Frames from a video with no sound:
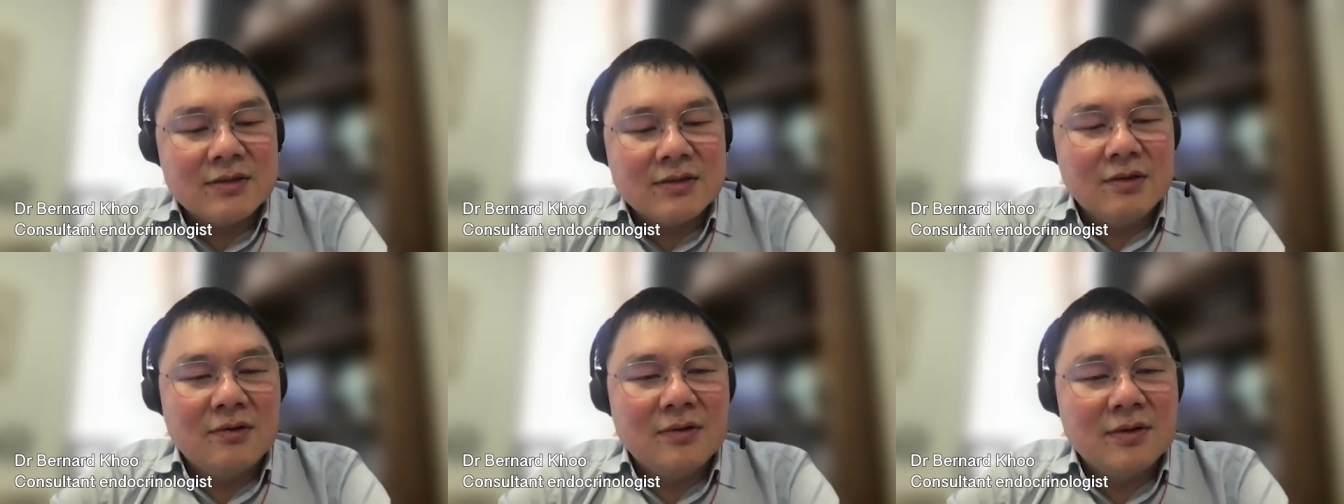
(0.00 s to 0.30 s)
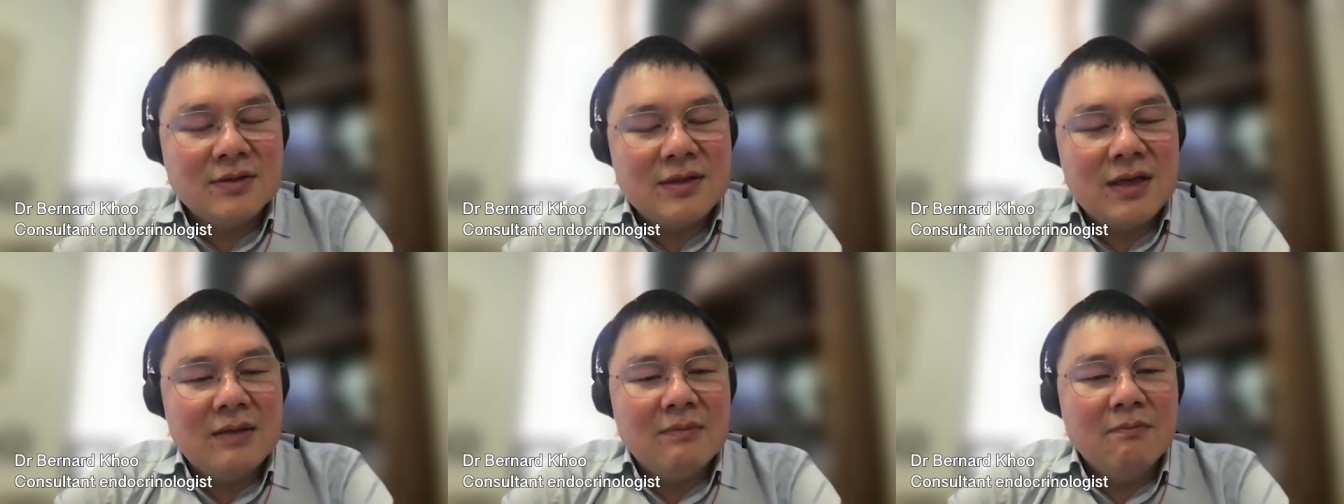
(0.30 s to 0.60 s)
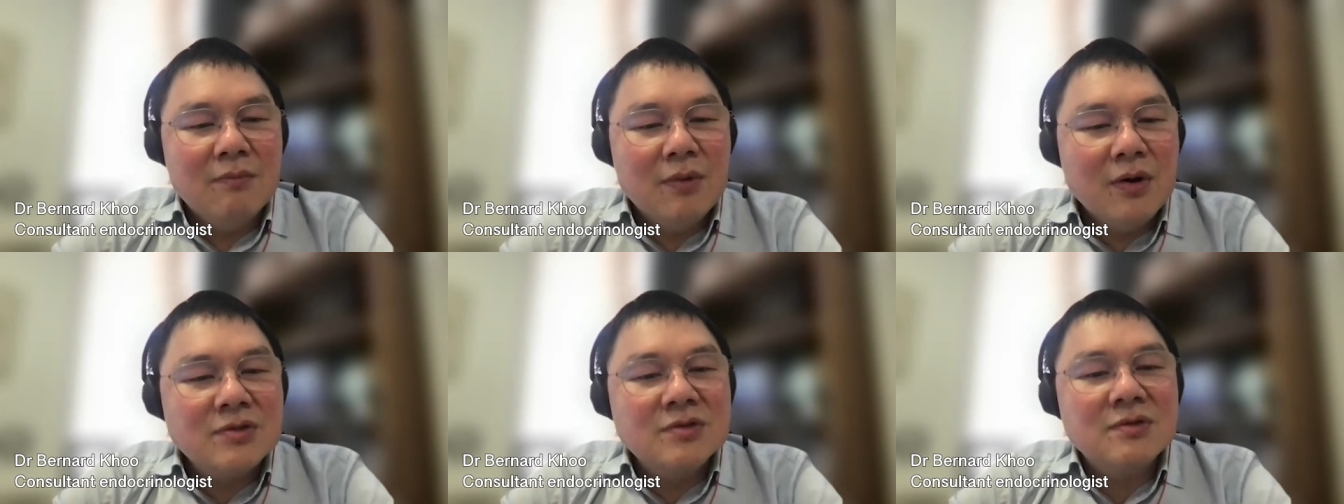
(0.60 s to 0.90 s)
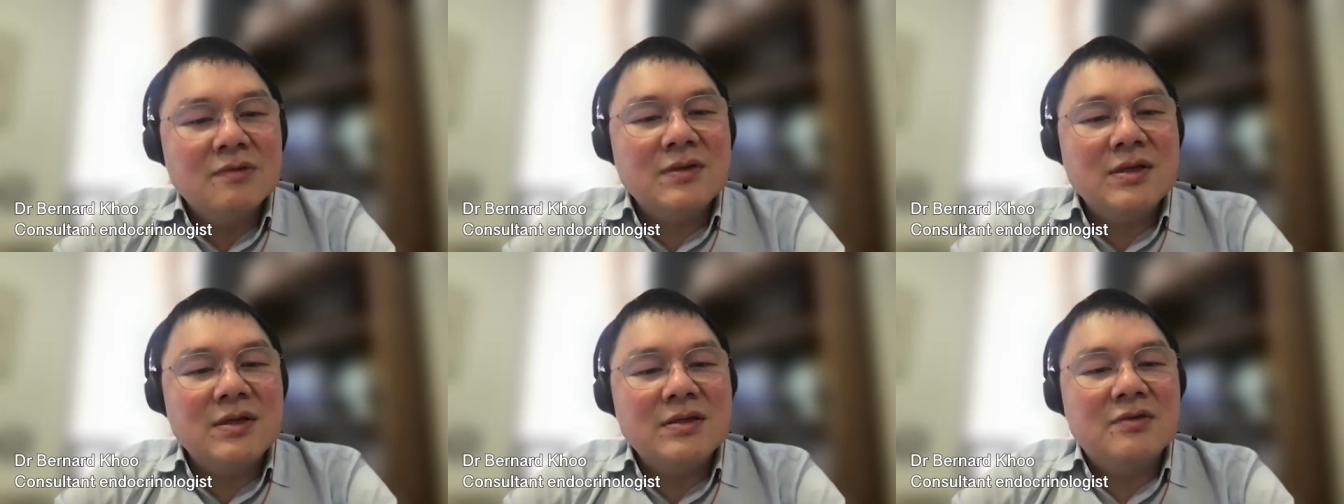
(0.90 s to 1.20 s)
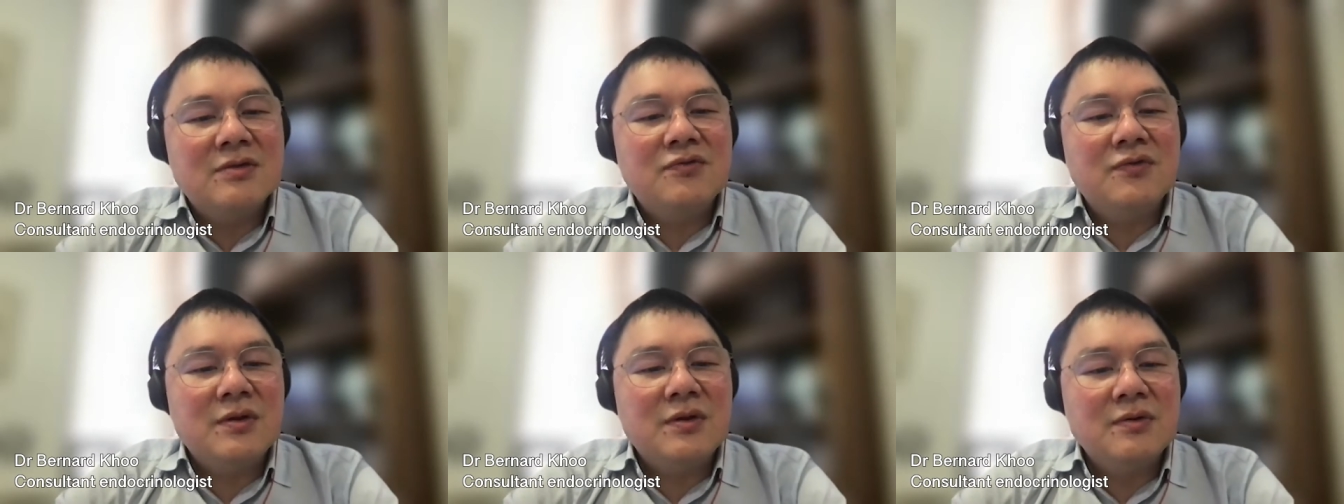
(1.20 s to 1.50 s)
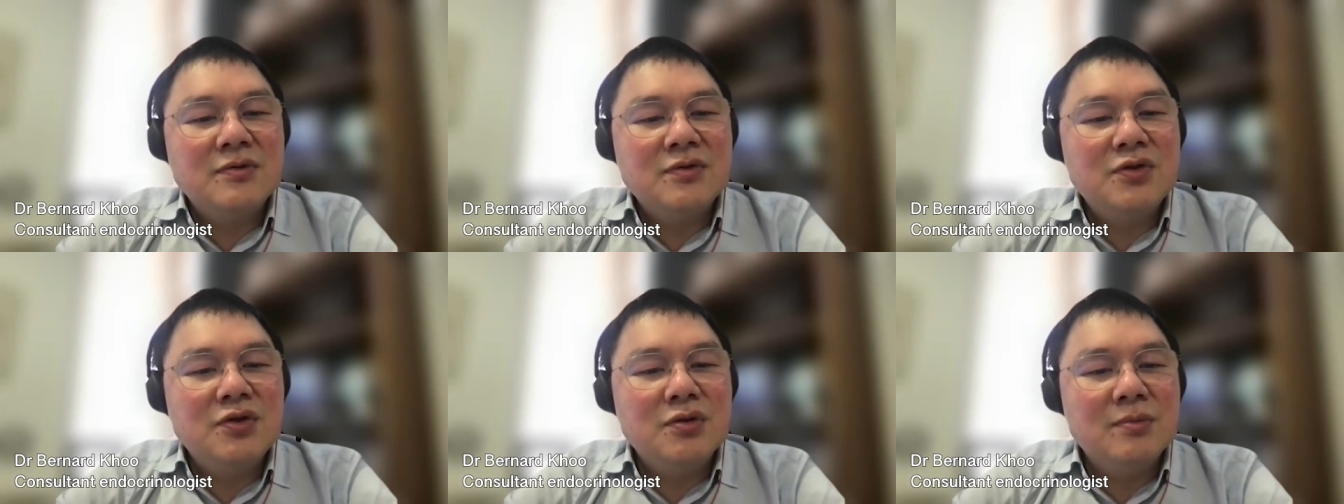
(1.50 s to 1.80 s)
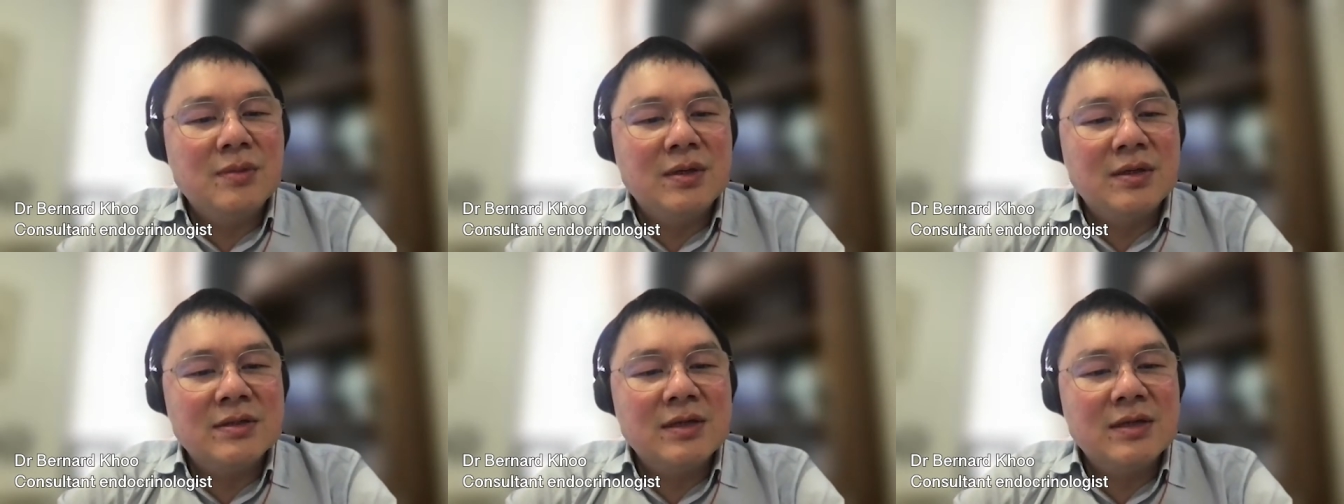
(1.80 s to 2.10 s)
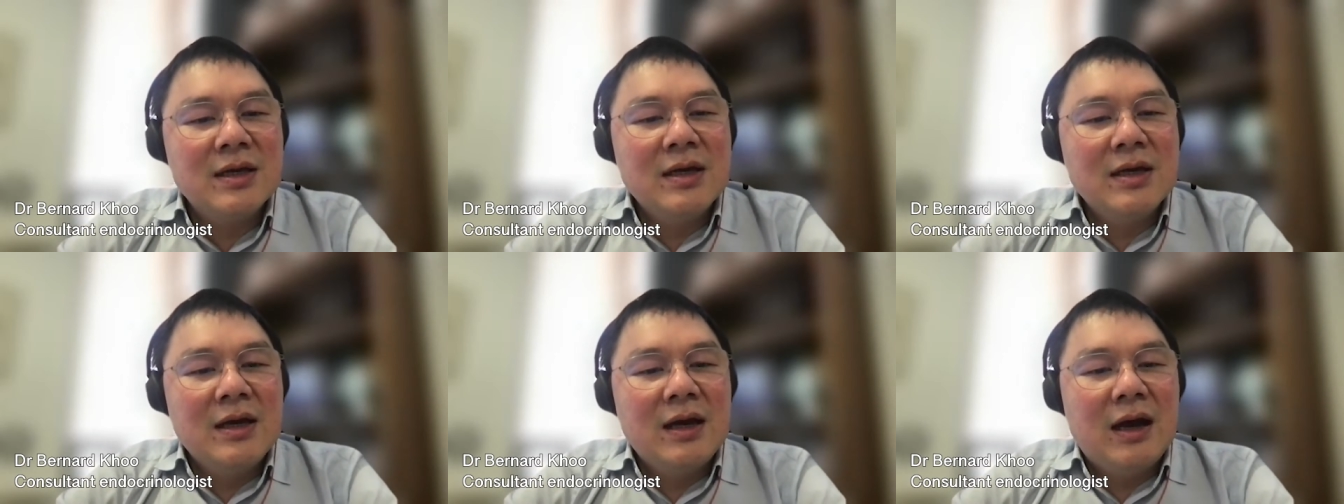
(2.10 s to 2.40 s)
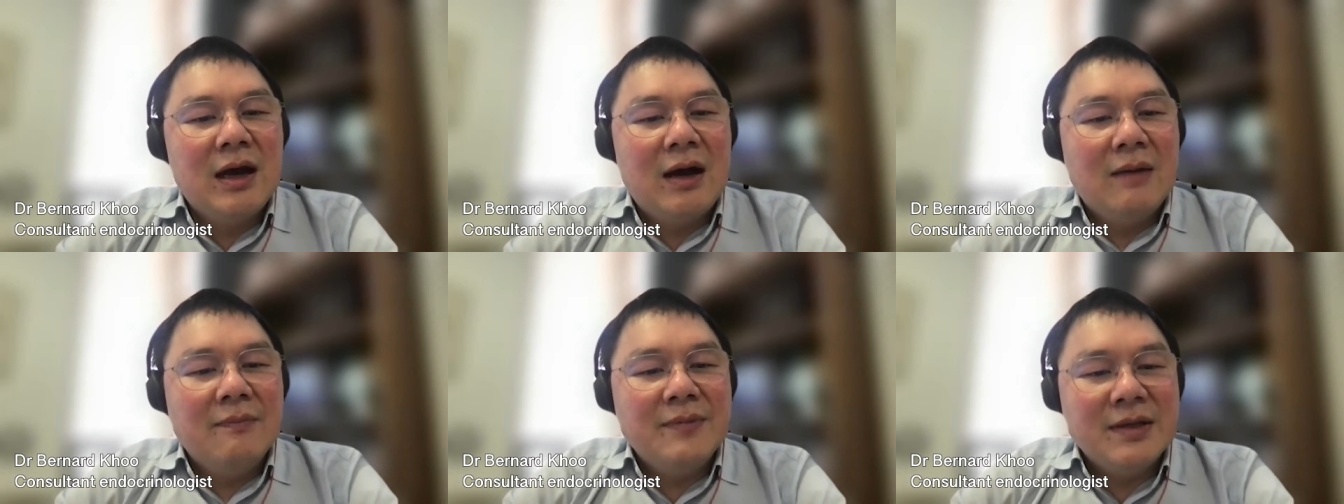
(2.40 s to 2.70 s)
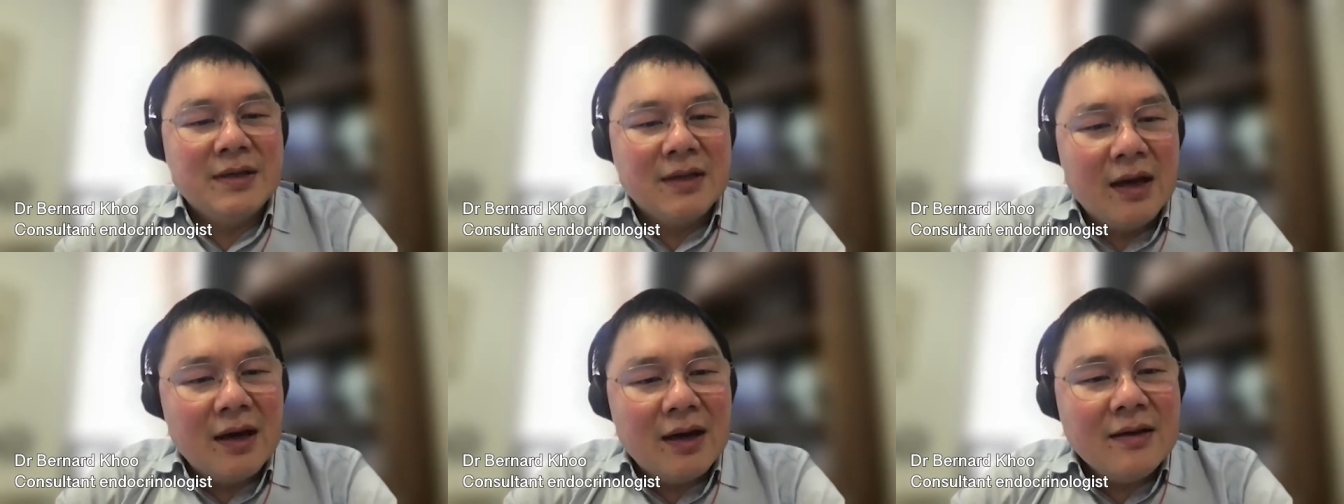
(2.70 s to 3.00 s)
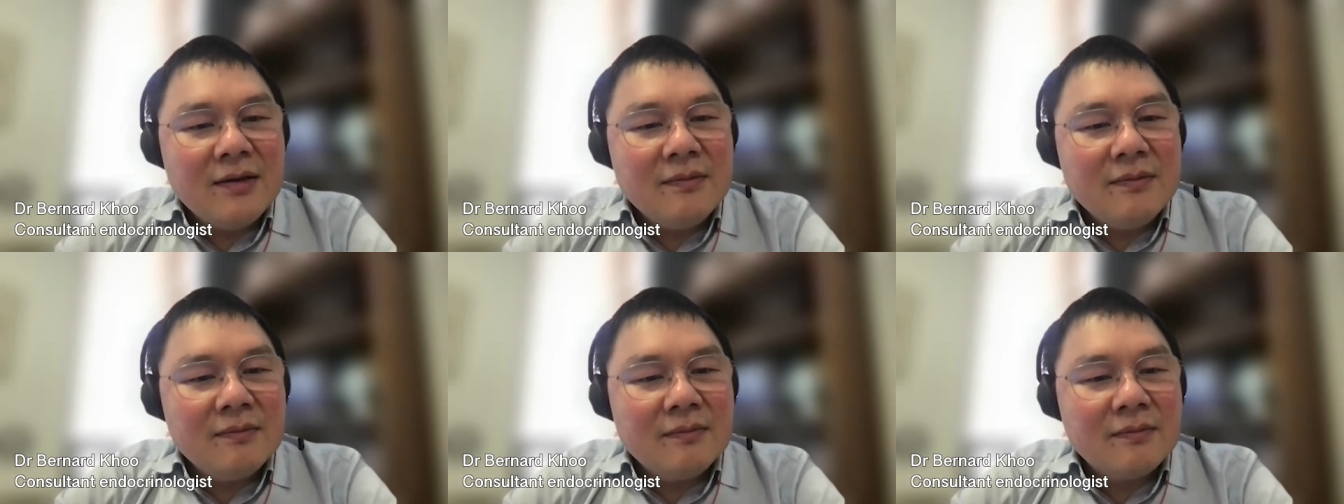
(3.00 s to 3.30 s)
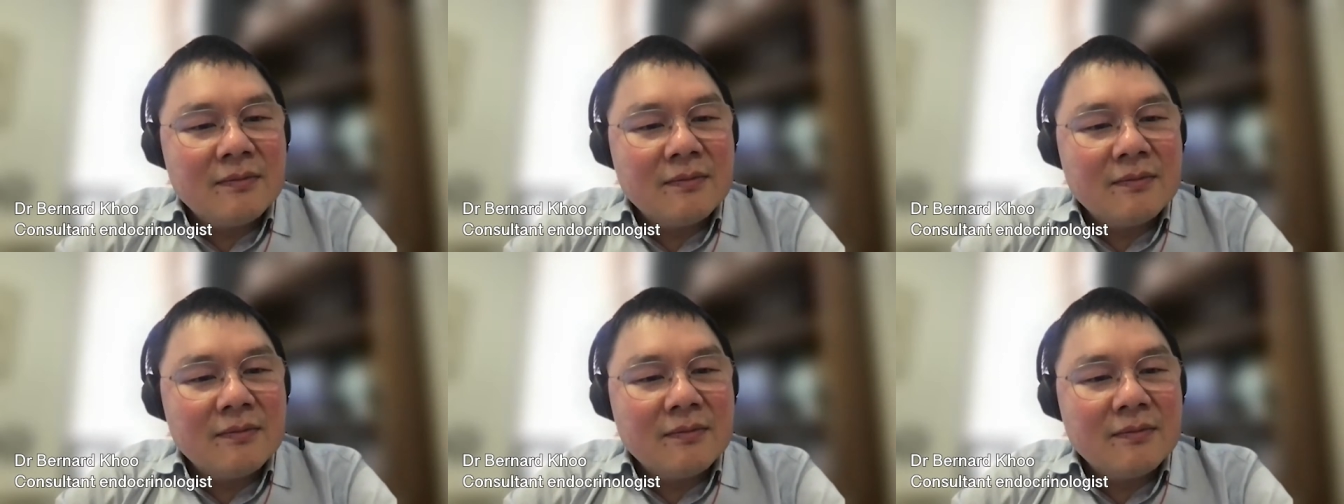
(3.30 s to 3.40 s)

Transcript: though, is that most of these adrenal tumors are benign.